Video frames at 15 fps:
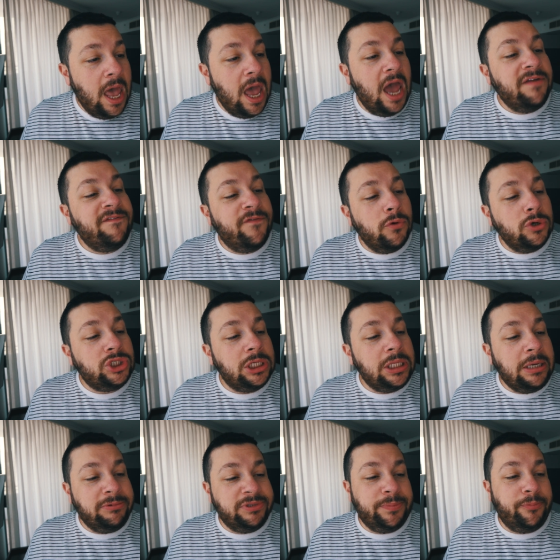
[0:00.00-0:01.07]

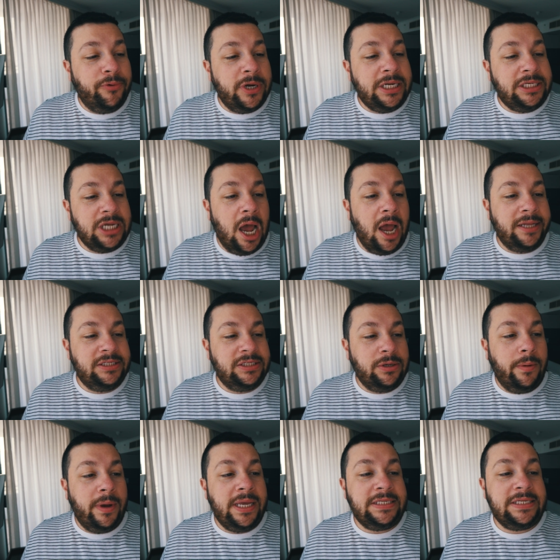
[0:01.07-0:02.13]
Unfortunately, it was a pretty tight
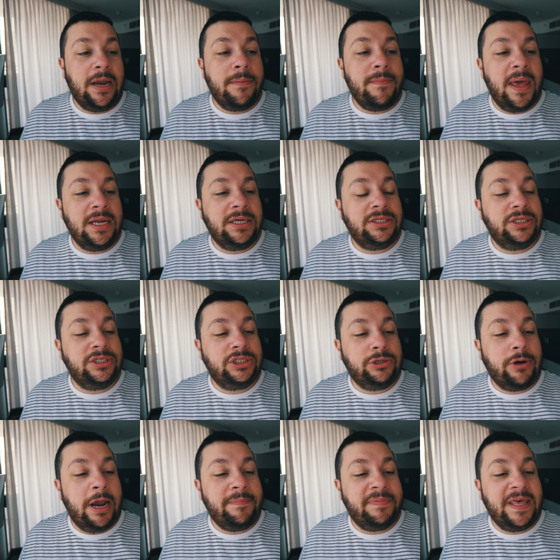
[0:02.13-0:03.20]
squeeze and I managed to
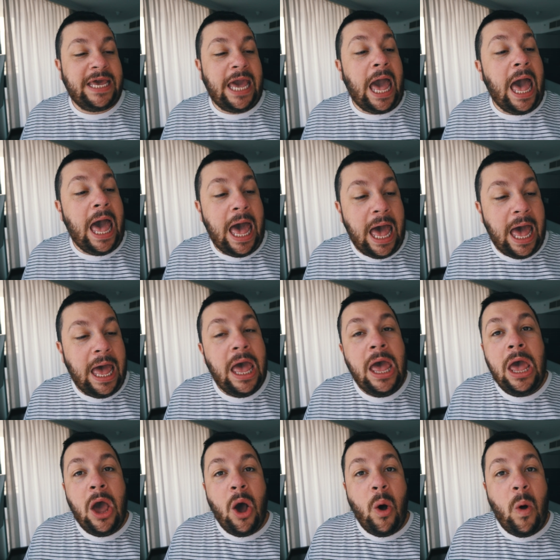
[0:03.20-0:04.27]
scrape the car
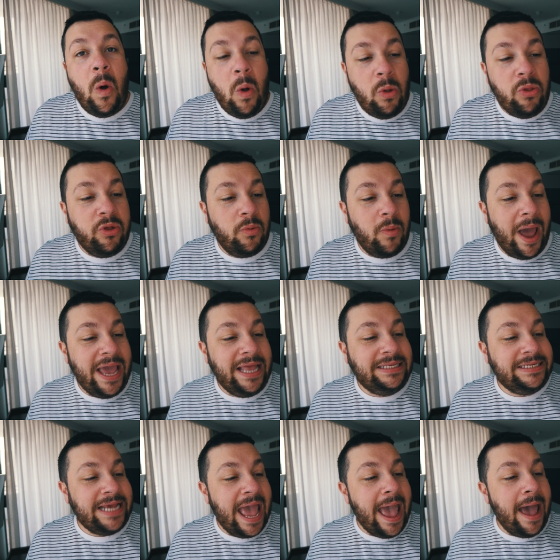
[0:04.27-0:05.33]
all the way
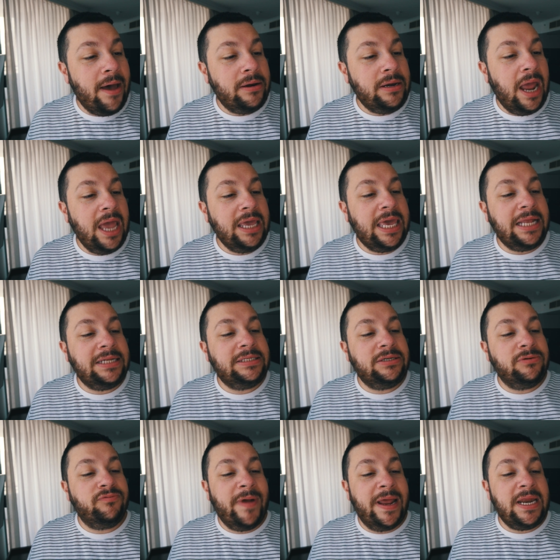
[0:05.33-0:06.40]
down against
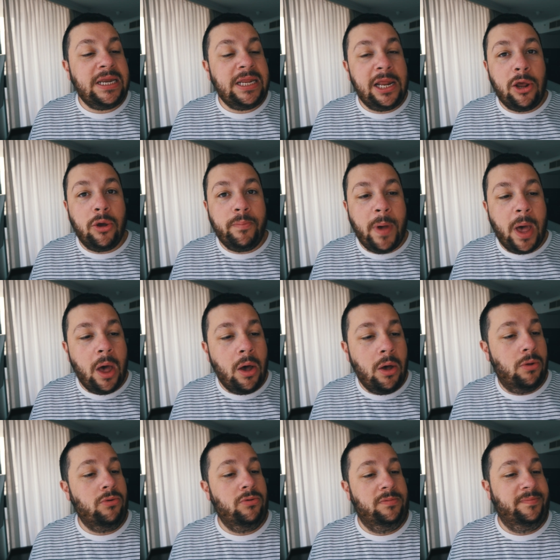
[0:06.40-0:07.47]
a red and yellow
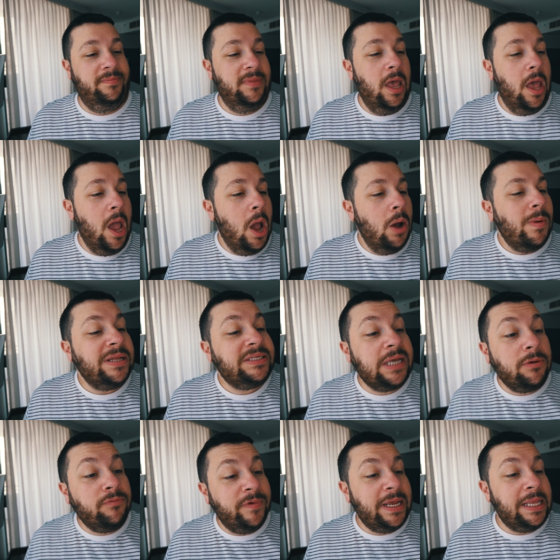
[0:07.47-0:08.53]
pole. Once
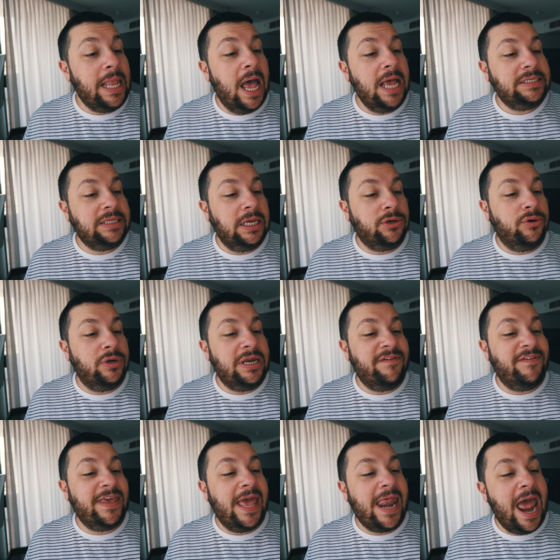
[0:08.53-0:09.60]
I realised I couldn't
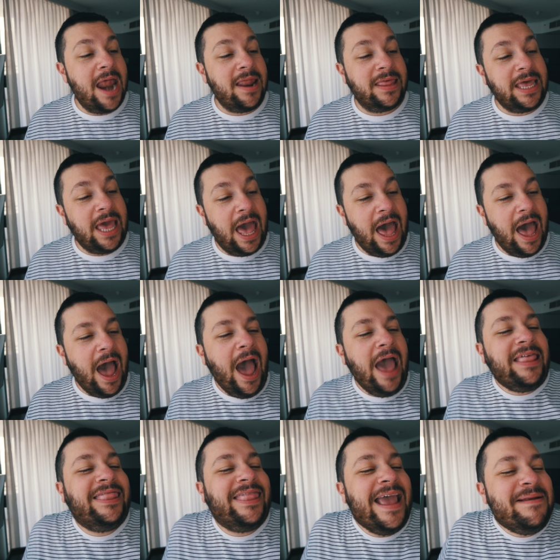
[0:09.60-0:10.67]
even get out of the car, I
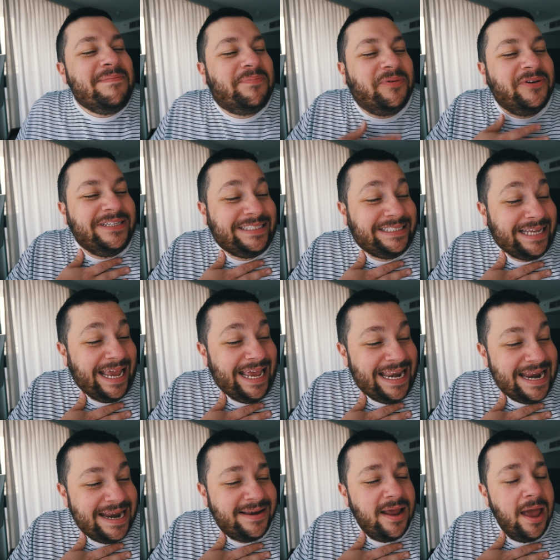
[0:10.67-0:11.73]
then
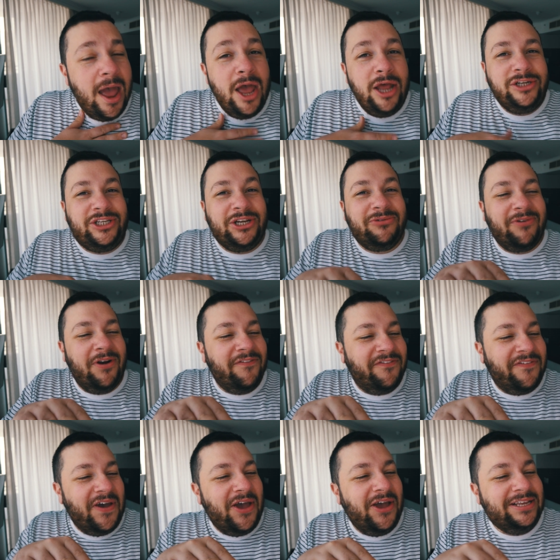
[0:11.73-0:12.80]
proceeded to
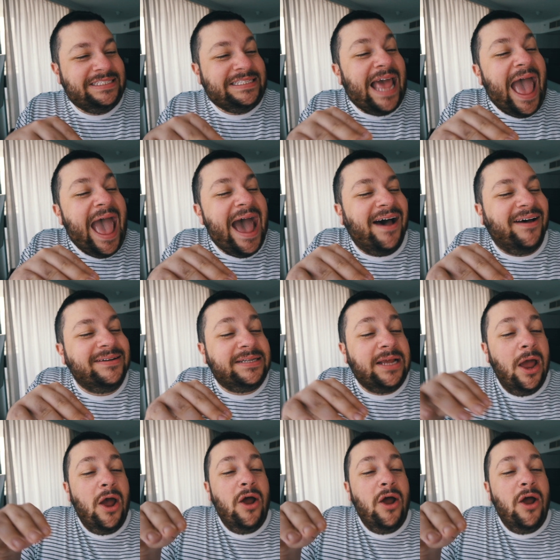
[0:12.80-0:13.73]
reverse out,